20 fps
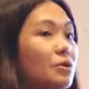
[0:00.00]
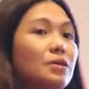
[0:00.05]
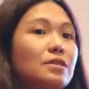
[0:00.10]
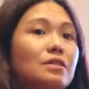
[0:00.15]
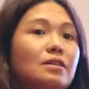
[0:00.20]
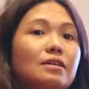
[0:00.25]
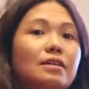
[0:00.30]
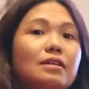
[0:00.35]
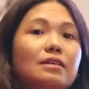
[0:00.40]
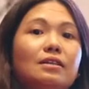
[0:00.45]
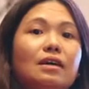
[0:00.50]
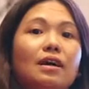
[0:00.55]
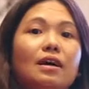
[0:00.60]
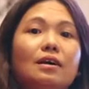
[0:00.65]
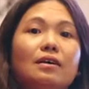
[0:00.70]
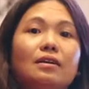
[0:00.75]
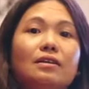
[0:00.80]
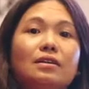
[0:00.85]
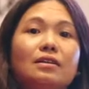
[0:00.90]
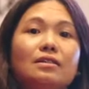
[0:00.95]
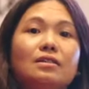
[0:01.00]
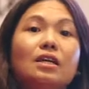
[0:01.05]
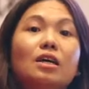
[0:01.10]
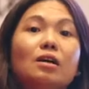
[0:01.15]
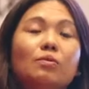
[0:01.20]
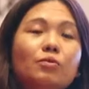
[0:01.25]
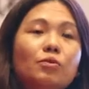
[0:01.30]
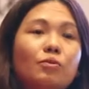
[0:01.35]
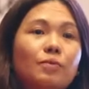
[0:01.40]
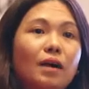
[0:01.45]
our team,
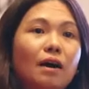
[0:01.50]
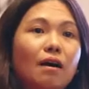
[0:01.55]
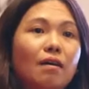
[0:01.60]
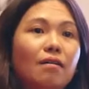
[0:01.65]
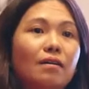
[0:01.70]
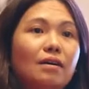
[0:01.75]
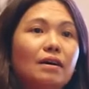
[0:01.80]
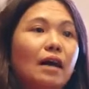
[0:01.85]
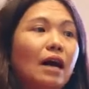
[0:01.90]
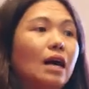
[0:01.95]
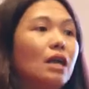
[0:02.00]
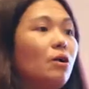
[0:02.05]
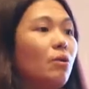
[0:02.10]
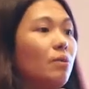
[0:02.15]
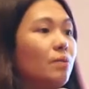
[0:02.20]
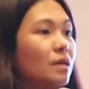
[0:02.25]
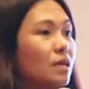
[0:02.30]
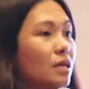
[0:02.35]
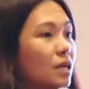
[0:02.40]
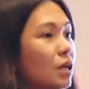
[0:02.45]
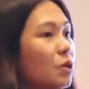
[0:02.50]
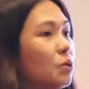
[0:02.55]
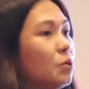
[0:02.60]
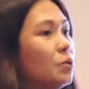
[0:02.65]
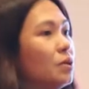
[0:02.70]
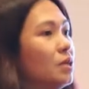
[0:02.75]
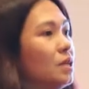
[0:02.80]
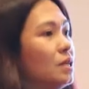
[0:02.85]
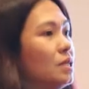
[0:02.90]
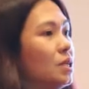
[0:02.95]
and also C S R
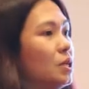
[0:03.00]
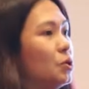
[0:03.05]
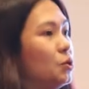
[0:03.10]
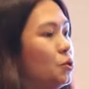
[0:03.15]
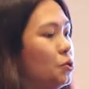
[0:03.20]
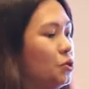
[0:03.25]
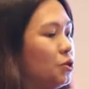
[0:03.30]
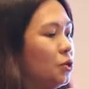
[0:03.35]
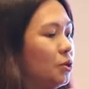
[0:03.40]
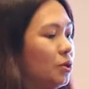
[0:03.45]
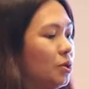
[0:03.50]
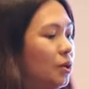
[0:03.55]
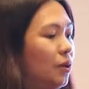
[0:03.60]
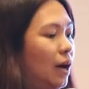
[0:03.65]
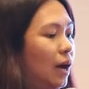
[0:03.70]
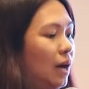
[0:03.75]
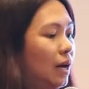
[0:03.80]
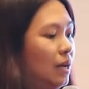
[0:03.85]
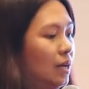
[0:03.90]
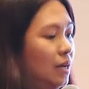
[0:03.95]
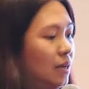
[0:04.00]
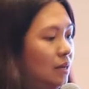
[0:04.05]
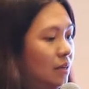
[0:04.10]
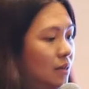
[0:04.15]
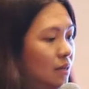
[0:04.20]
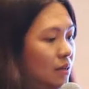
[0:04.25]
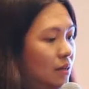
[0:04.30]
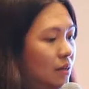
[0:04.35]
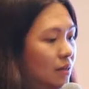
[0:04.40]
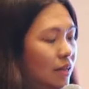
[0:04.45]
goal,
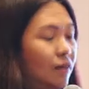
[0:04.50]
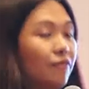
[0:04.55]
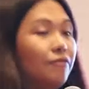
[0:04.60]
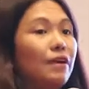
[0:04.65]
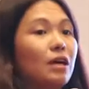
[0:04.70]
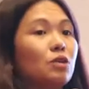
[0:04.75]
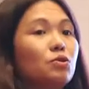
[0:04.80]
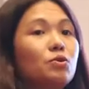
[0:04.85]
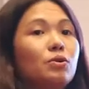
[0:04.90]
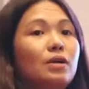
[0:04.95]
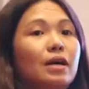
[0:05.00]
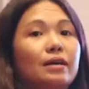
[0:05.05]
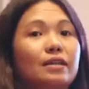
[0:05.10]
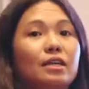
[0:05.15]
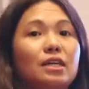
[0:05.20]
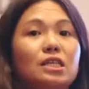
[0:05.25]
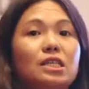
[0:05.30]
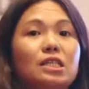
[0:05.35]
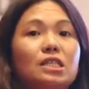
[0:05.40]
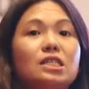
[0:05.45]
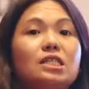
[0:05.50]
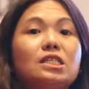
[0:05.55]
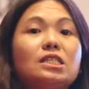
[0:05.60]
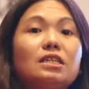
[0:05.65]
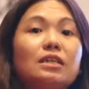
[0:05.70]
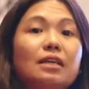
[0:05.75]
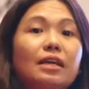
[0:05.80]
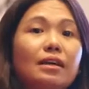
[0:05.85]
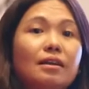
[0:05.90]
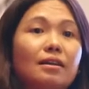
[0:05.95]
and also customer
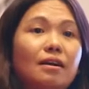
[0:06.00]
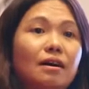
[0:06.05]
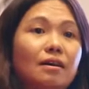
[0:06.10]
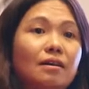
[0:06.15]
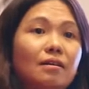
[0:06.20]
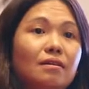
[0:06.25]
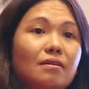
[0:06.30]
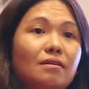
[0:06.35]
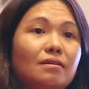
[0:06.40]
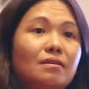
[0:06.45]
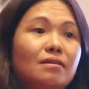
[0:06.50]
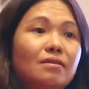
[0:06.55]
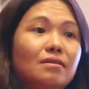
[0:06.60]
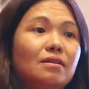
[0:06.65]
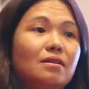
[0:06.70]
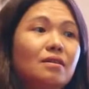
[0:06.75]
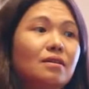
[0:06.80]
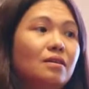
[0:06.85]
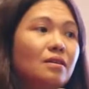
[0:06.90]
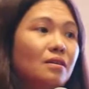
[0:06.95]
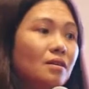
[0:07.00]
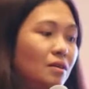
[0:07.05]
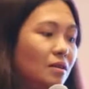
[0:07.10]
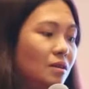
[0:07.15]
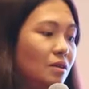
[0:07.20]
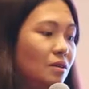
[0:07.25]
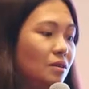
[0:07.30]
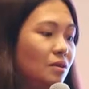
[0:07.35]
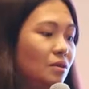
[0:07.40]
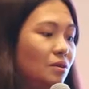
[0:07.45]

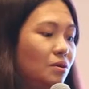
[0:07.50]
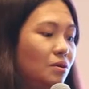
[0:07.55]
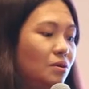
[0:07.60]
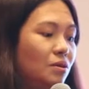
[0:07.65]
demands.